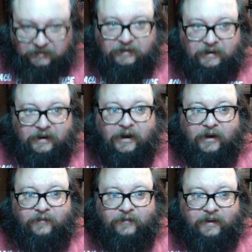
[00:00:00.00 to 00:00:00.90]

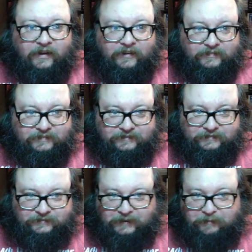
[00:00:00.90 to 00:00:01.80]
Oh well,
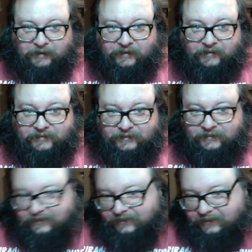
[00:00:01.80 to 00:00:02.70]
my parents
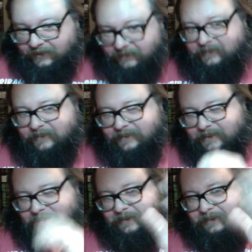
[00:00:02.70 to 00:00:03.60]
certainly didn't
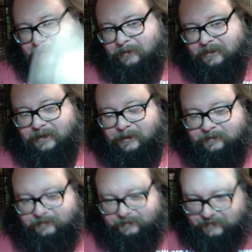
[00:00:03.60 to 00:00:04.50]
care either, but
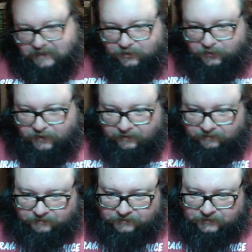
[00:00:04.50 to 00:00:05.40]
that's okay.
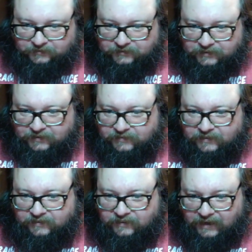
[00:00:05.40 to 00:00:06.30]
Is
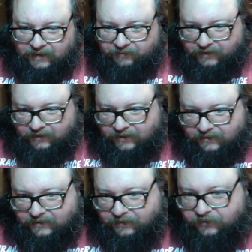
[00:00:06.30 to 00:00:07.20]
this live? Yeah, last
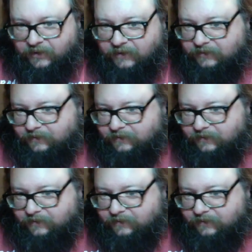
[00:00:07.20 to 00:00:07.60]
time I checked,